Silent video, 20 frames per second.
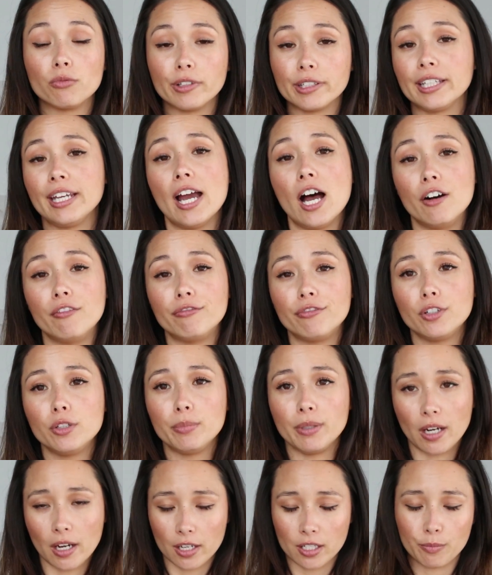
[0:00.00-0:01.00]
really helpful
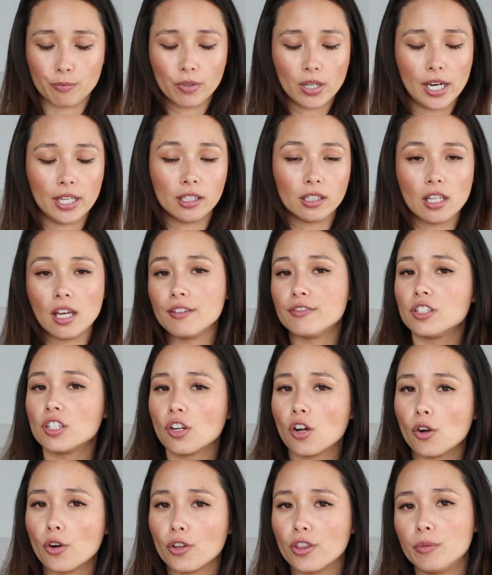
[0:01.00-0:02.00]
because Brian loves
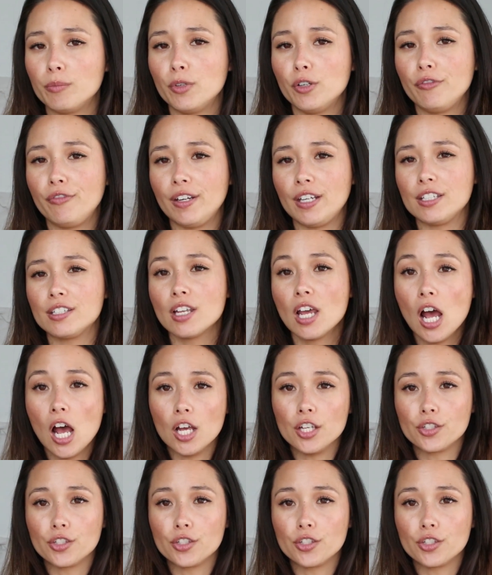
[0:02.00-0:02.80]
to go to the movies,